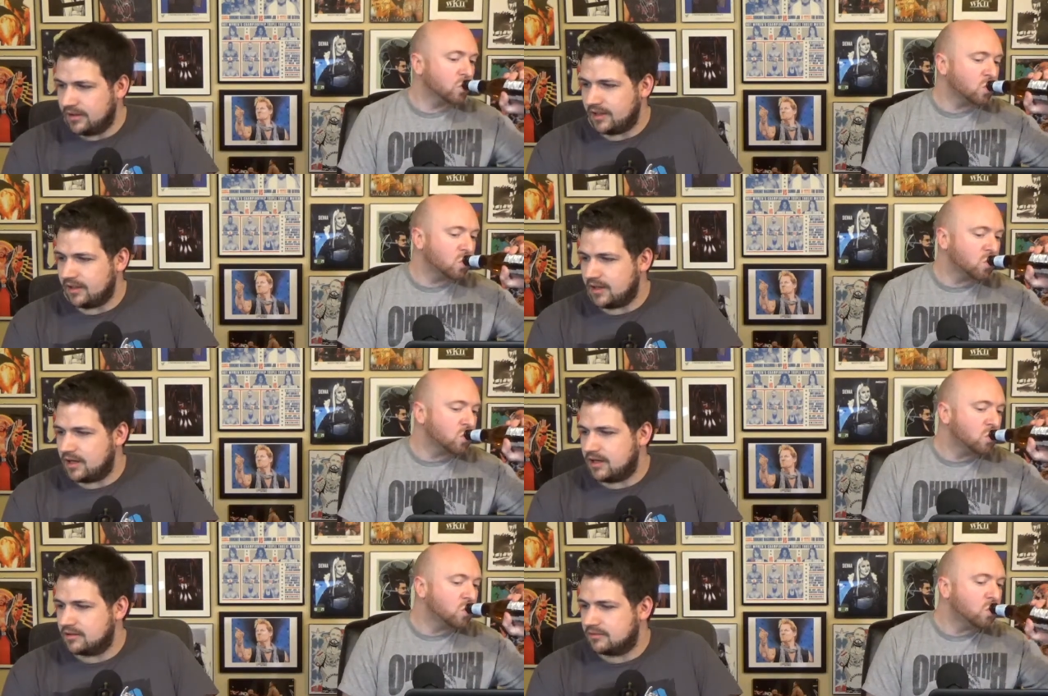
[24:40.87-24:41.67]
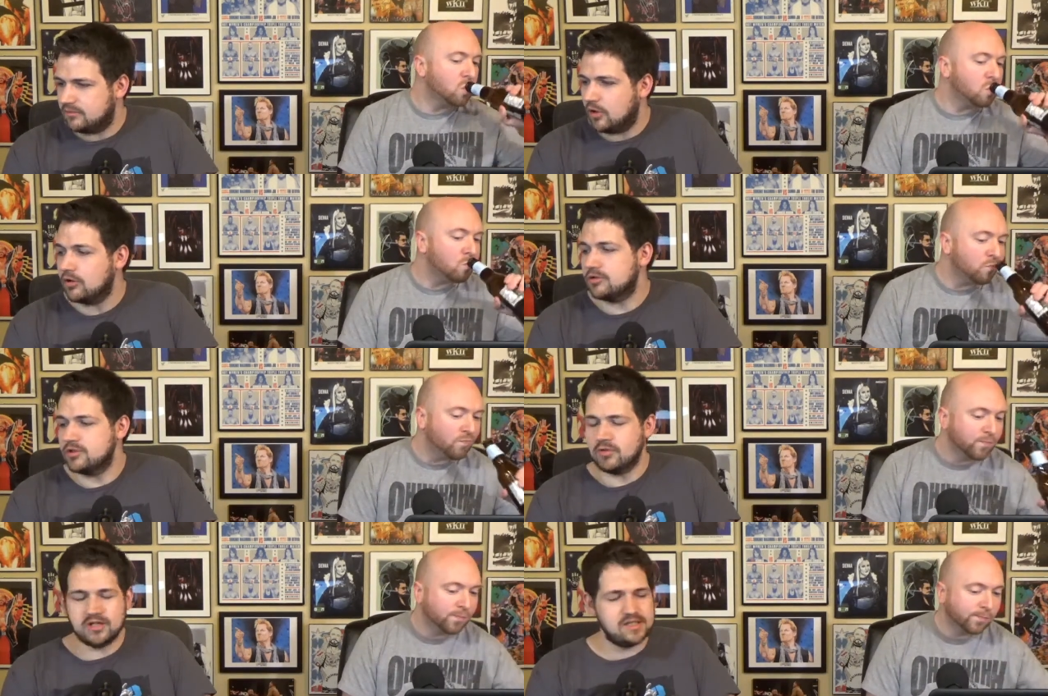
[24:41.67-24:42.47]
Speaker 1: that uh, oh,
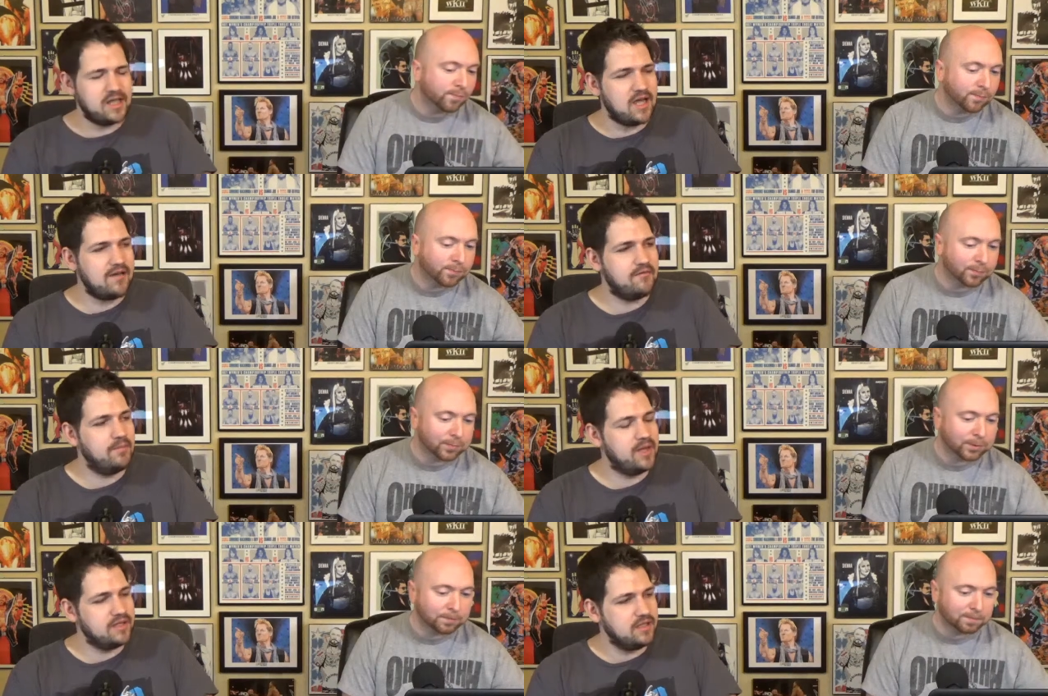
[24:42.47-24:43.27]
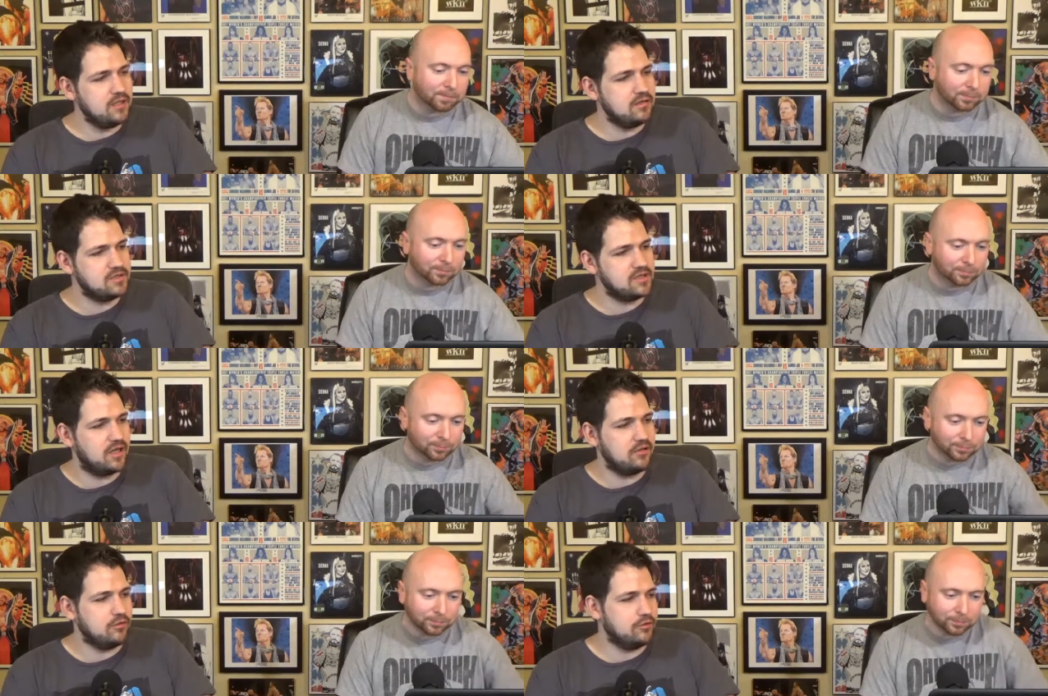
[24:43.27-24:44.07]
she wants to have Becky
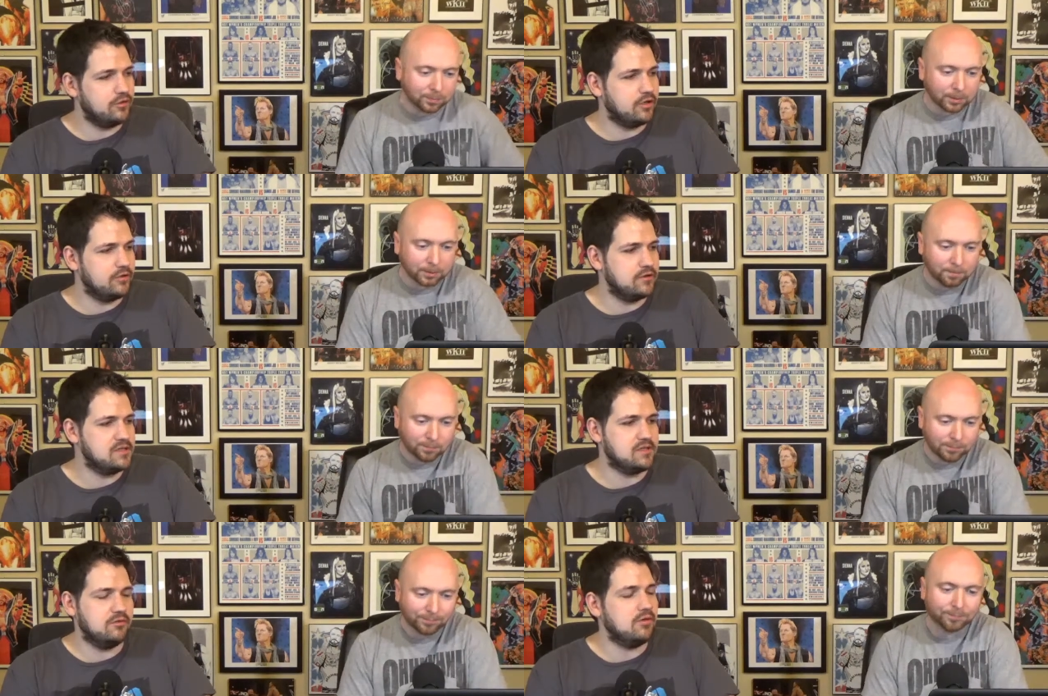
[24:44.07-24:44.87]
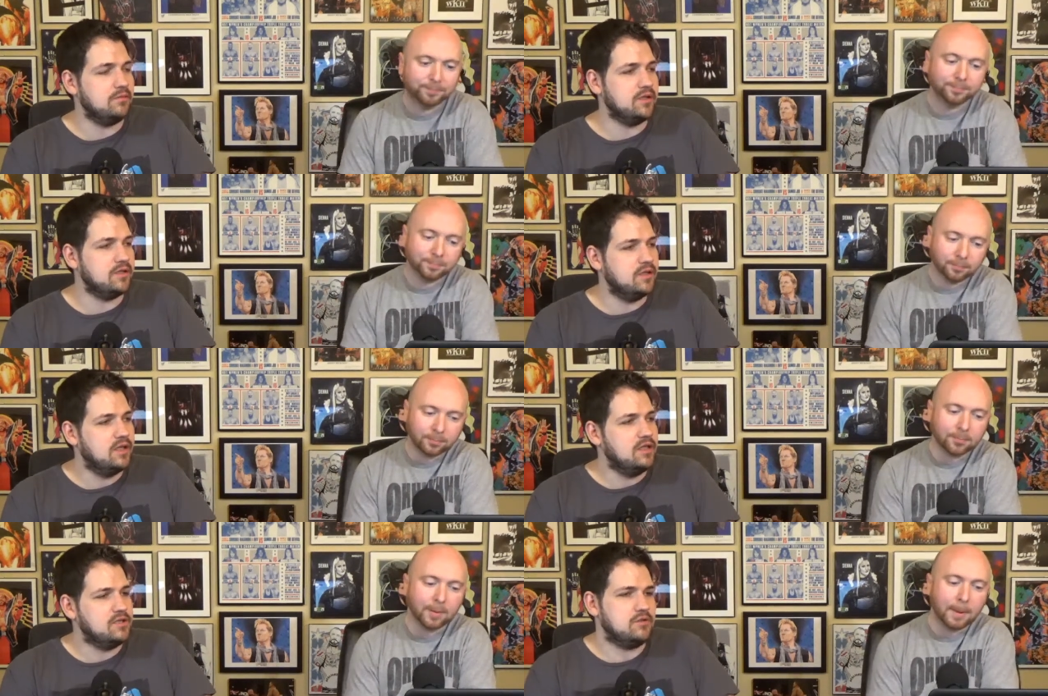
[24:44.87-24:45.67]
sign a hold harmless agreement.
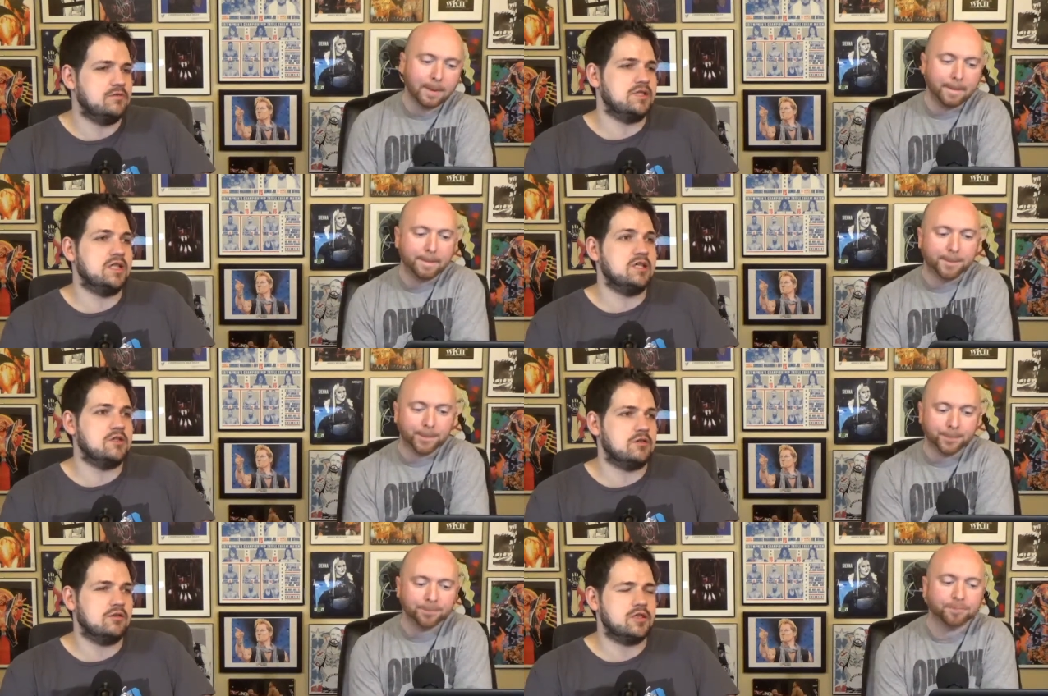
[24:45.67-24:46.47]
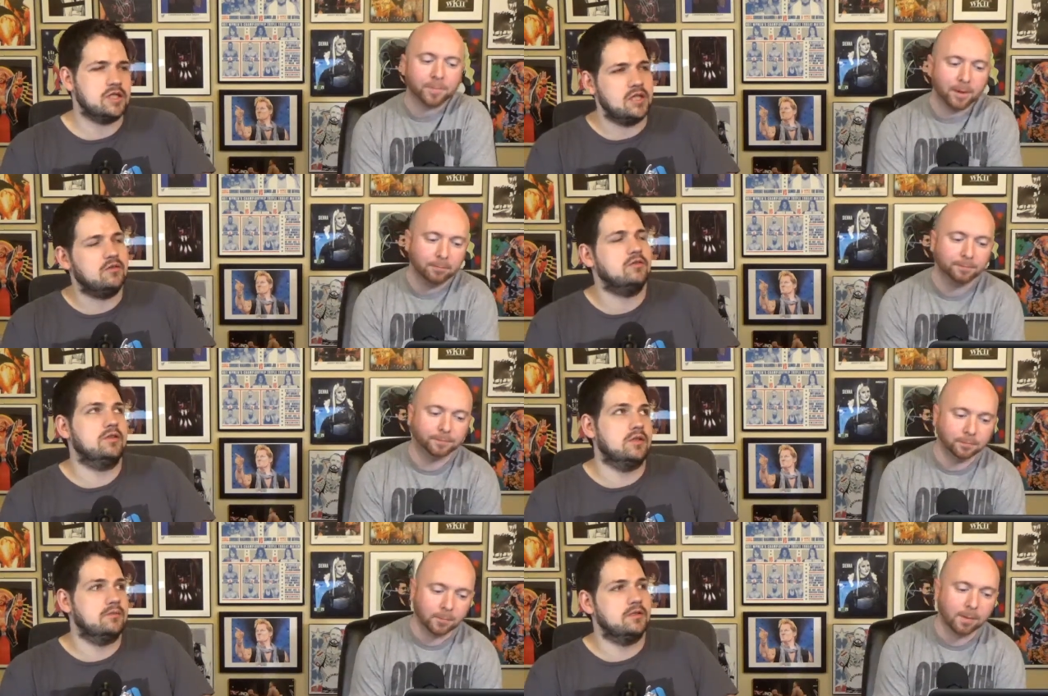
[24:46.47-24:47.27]
So if she gets hurt, she can't hold
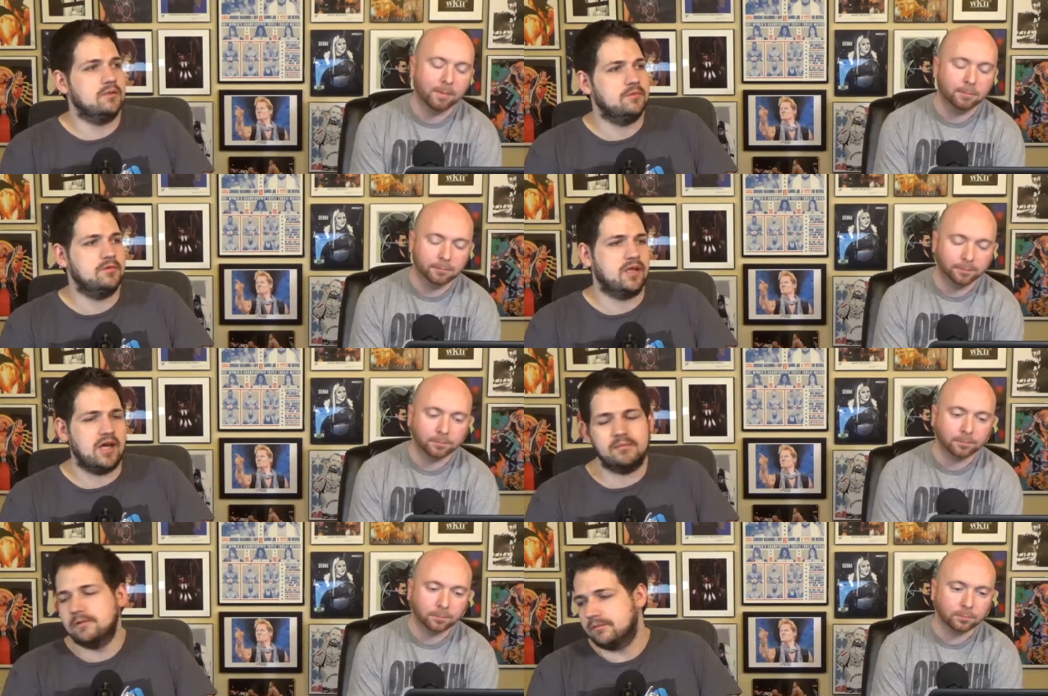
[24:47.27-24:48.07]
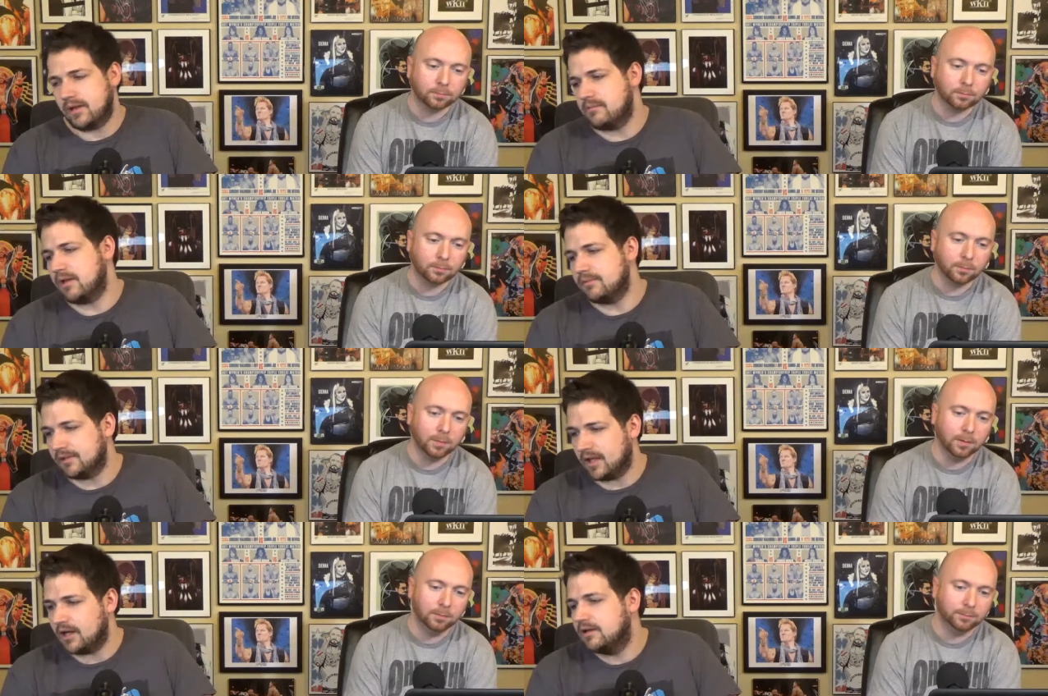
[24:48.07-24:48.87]
the WWE liable. Blah blah
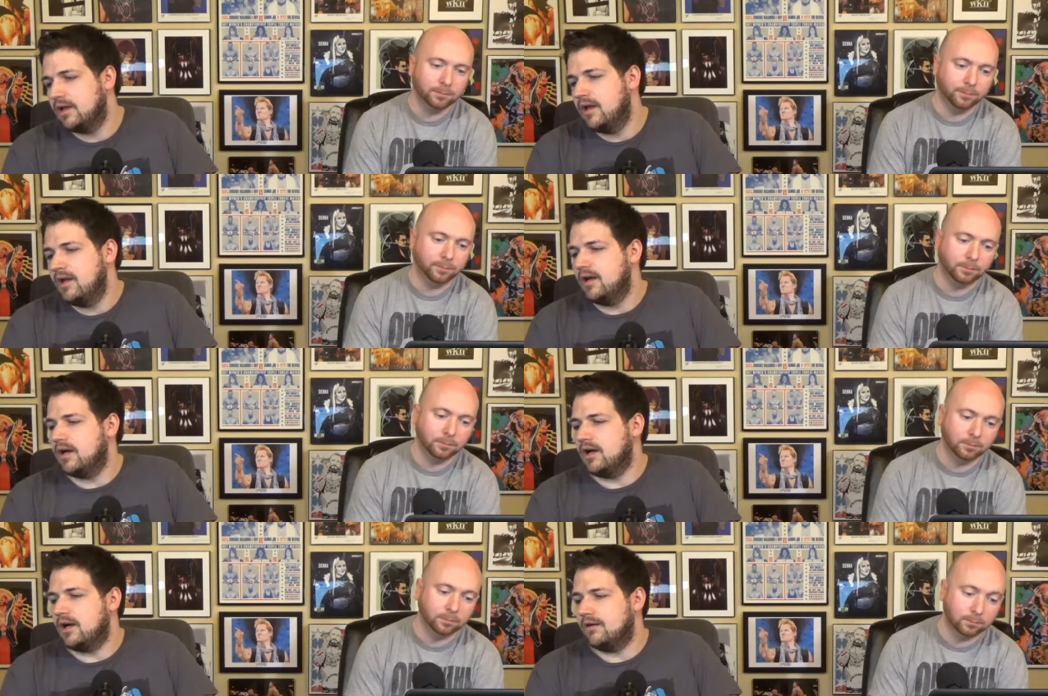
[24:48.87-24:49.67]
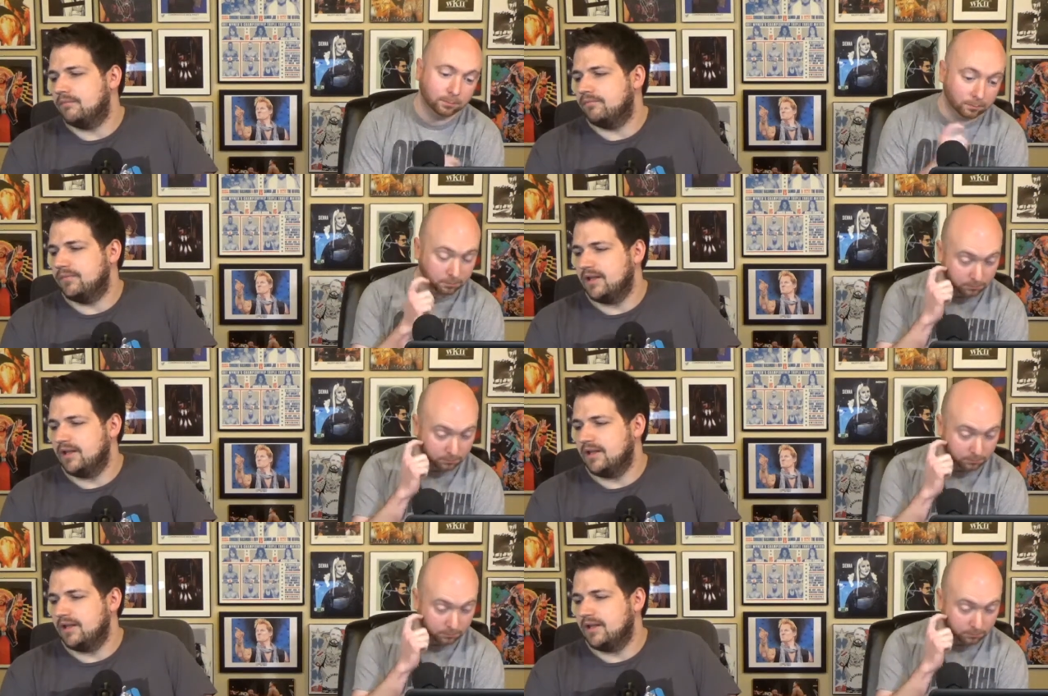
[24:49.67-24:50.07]
blah. Um,